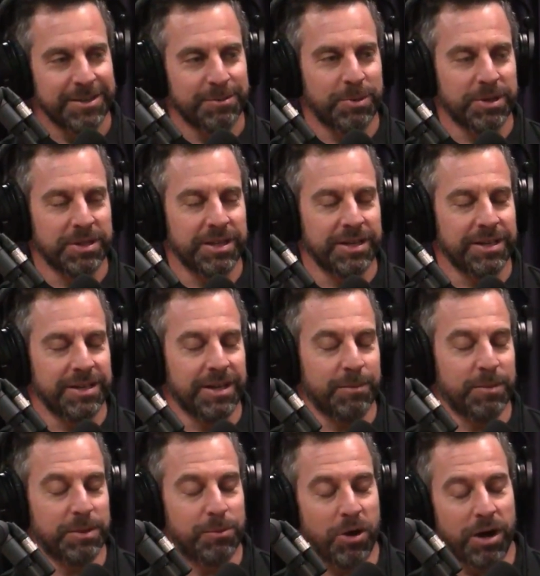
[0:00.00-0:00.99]
yes, but they, I
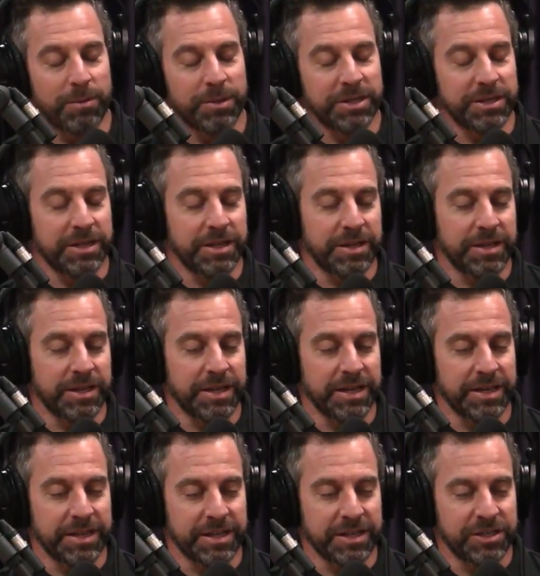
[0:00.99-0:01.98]
mean, the problem is
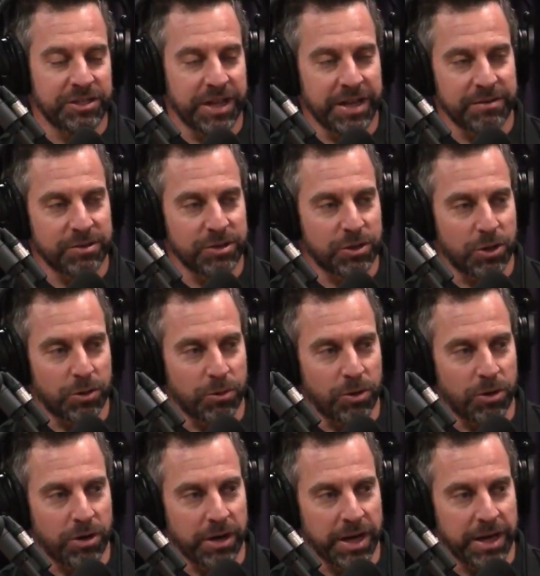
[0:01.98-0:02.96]
the, the incentives are all
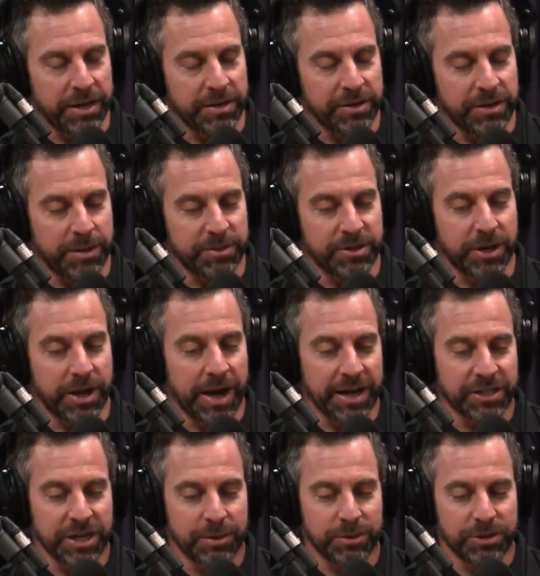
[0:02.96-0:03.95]
wrong. And yeah. I mean, so
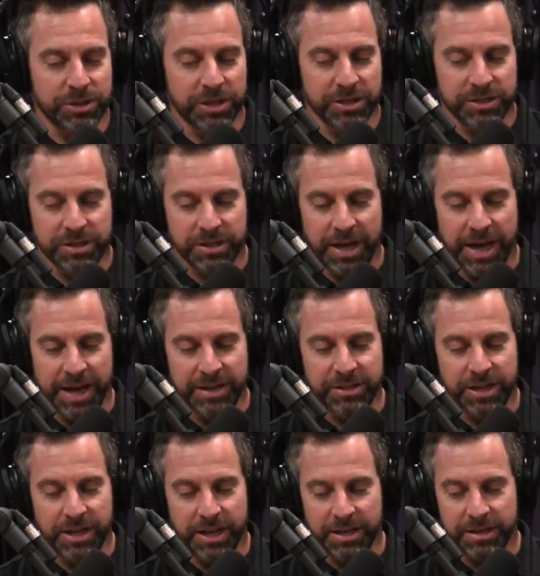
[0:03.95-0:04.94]
actually, I was just at
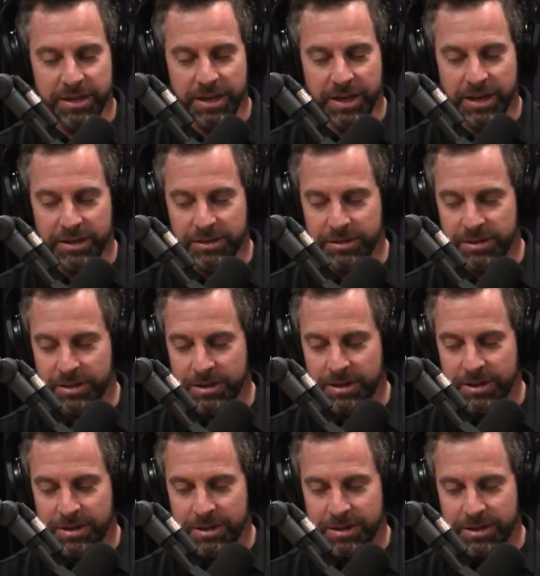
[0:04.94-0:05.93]
TED, and
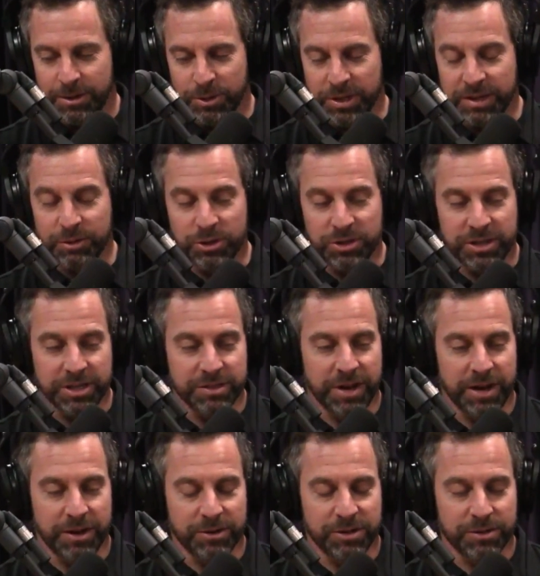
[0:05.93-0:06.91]
well, to give you a sense of
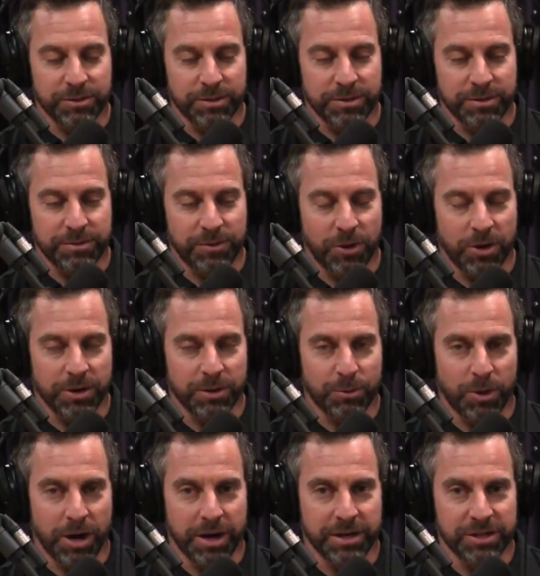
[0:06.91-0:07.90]
how far the
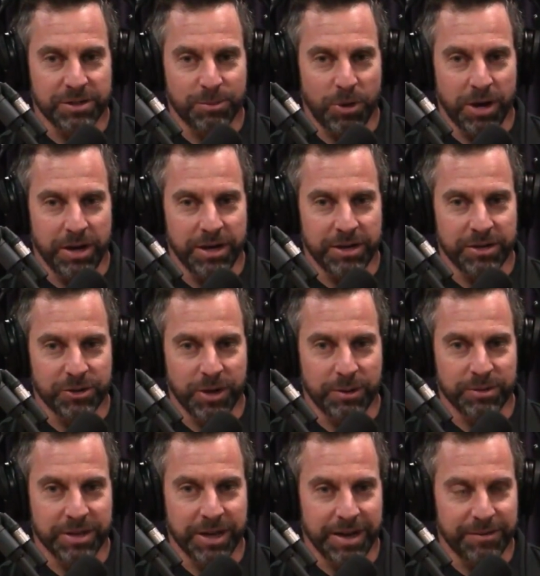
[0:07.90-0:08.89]
rot has spread here, so I
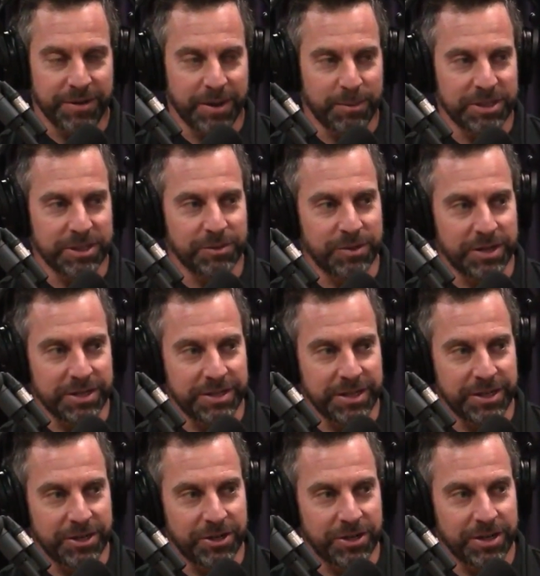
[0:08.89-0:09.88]
was I found myself at a
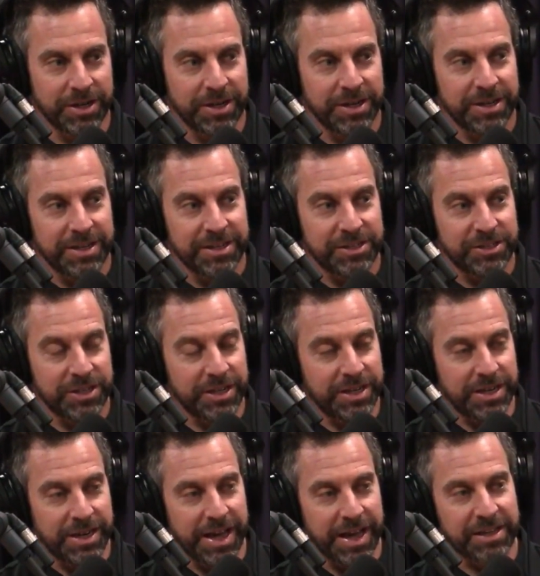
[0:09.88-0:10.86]
dinner
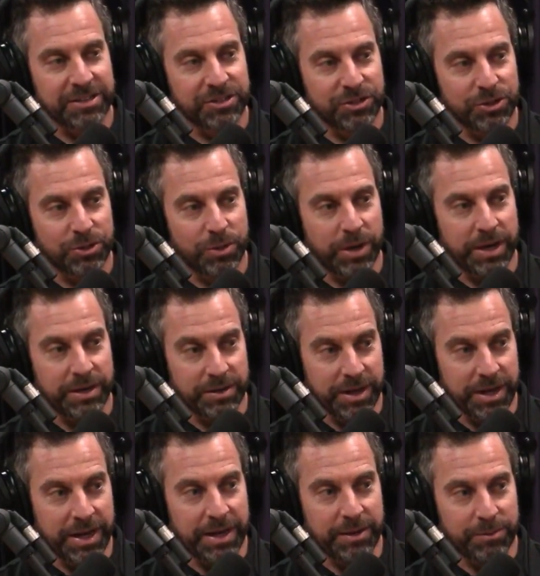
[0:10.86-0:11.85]
sitting next to a,
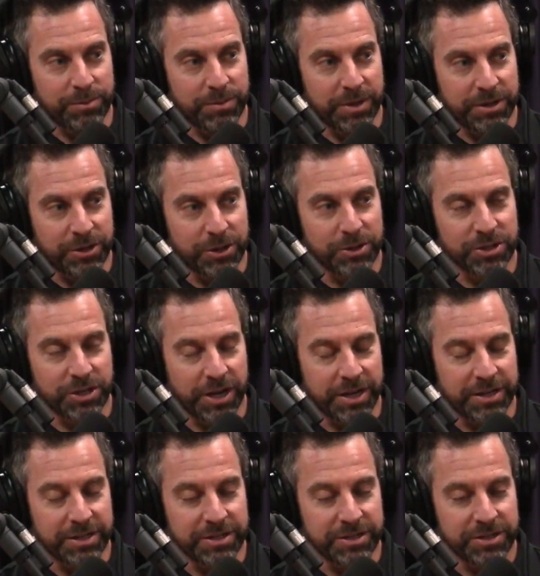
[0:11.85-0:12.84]
a, a
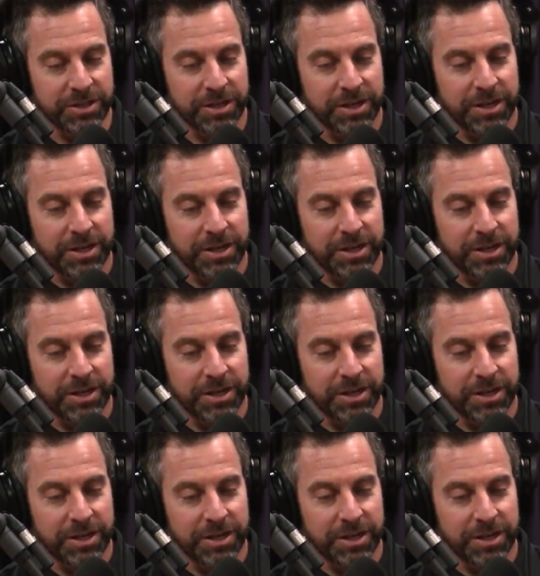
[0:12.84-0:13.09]
neuroscientist